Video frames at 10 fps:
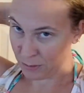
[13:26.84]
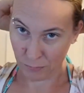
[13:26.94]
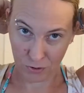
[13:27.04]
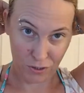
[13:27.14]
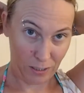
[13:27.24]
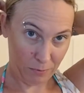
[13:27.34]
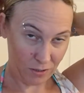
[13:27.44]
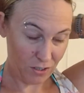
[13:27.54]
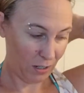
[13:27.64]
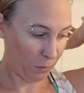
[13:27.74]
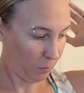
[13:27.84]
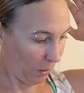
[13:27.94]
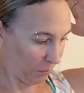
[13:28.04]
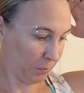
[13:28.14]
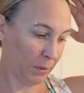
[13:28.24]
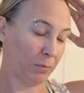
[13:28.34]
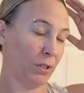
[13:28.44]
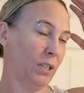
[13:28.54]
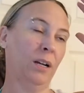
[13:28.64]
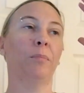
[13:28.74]
as much damage. I will probably
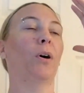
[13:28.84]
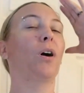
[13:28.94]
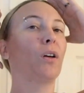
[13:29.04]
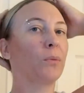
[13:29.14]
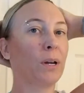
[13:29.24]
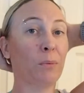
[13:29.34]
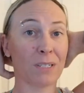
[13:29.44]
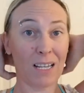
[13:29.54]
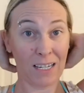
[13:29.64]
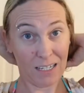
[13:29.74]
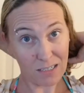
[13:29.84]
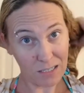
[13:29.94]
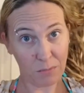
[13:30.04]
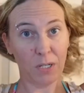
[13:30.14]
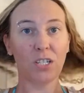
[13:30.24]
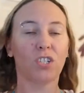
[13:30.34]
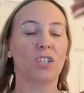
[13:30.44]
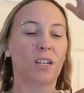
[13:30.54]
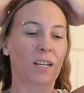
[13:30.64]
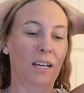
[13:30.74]
put it up all the way once I get to the beach
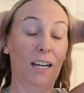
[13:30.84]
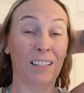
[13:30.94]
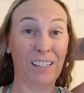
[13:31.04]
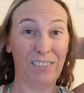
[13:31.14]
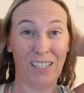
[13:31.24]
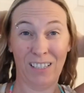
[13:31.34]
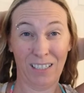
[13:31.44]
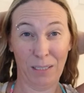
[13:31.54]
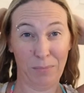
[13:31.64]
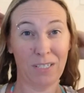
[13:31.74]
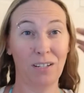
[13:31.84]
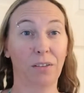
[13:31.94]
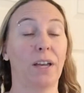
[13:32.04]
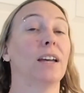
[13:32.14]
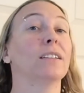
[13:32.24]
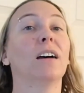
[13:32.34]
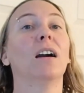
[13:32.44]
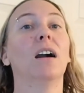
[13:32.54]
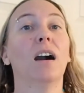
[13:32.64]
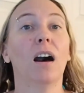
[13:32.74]
and leave it in the clip until then.
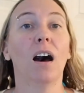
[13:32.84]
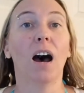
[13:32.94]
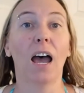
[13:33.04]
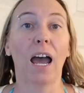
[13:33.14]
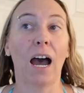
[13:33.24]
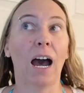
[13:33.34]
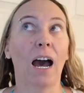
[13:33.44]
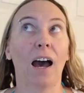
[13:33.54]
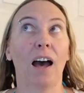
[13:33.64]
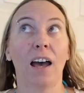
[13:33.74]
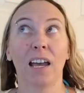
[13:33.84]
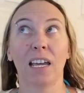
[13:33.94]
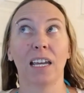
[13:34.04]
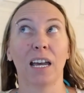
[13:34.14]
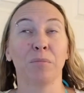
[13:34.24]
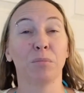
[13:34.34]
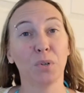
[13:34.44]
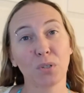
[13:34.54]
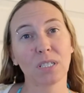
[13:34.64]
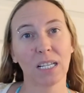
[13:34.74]
I am
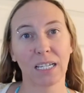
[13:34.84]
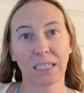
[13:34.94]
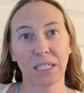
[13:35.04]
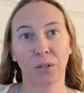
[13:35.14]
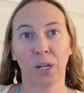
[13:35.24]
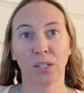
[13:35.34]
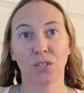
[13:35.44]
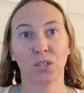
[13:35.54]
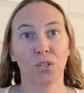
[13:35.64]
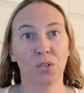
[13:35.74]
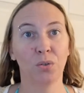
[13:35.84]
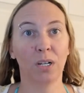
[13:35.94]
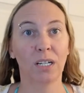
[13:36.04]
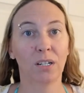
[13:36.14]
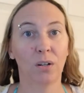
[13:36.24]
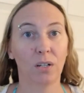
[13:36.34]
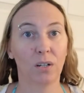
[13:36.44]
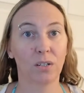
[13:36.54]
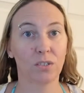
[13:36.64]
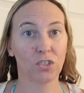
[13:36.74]
most likely going to
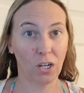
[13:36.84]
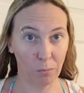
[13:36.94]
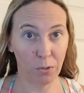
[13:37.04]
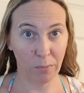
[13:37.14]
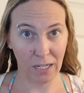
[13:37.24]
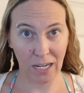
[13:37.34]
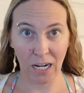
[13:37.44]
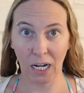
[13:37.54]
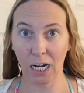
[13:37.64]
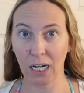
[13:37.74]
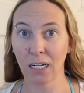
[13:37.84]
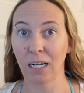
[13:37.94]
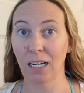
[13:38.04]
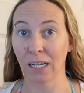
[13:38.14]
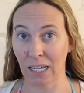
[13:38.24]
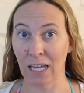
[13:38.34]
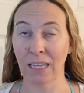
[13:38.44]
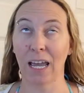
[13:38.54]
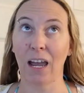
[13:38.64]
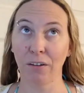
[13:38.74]
shampoo my hair
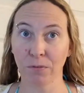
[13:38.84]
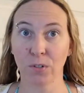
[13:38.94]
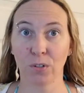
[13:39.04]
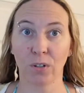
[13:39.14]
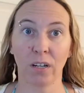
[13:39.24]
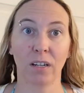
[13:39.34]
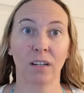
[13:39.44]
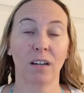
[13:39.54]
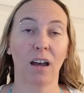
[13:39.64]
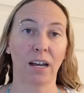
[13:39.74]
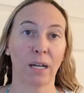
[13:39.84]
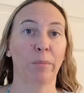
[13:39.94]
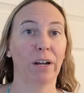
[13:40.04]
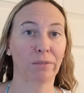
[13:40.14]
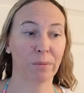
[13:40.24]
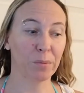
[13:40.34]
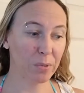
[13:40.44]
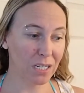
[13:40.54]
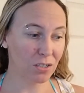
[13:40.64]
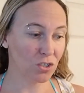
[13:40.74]
again after I come back from the
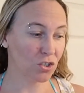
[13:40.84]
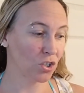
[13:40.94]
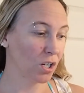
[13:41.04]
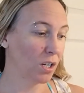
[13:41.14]
beach.